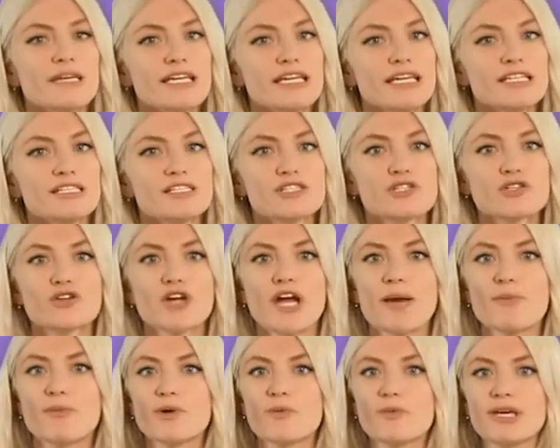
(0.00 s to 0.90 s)
me on
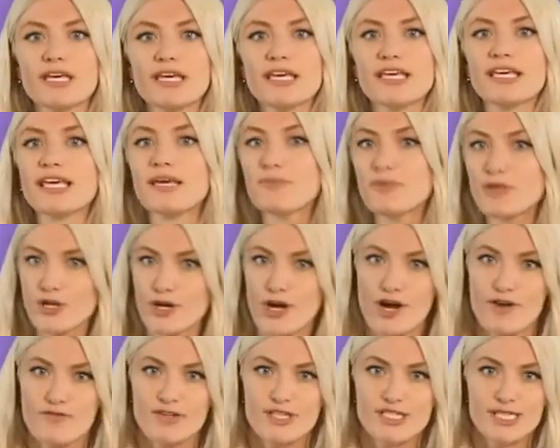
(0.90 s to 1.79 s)
Instagram where we can keep the
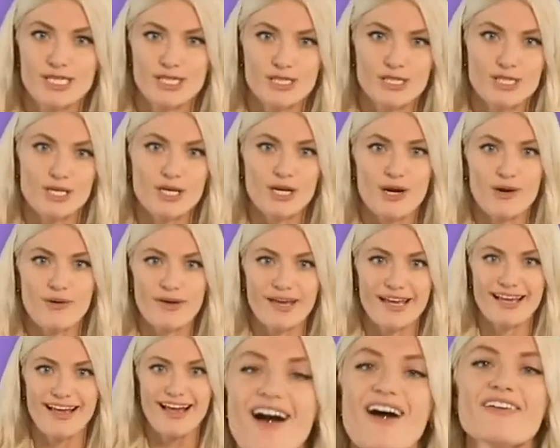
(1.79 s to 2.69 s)
conversation
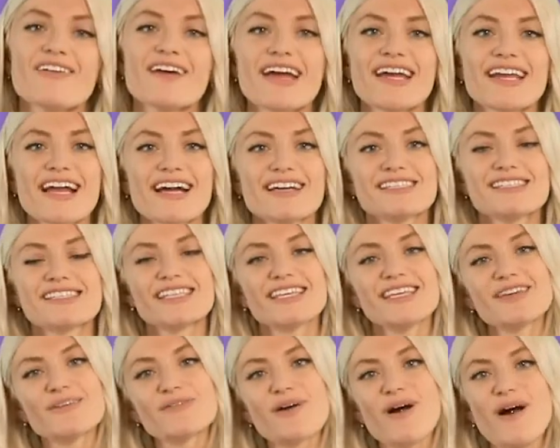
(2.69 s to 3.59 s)
going. All right, I'll
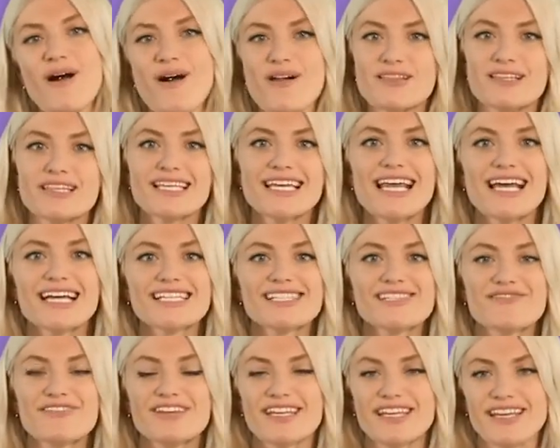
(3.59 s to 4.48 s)
see you all in the
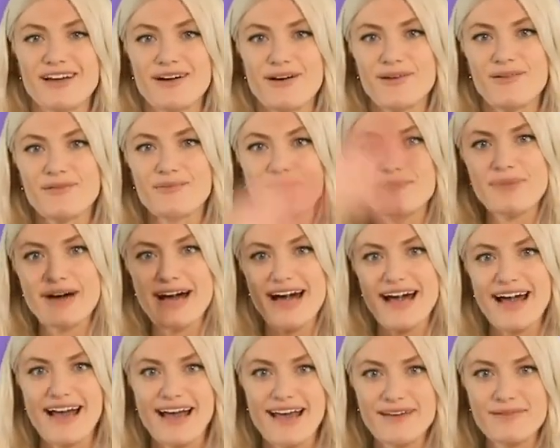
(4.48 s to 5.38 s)
next video.
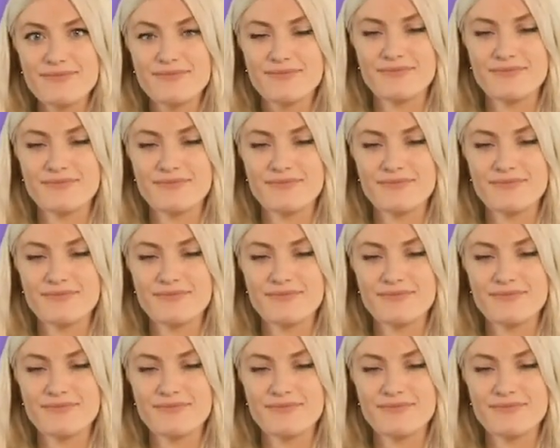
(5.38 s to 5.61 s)
Bye.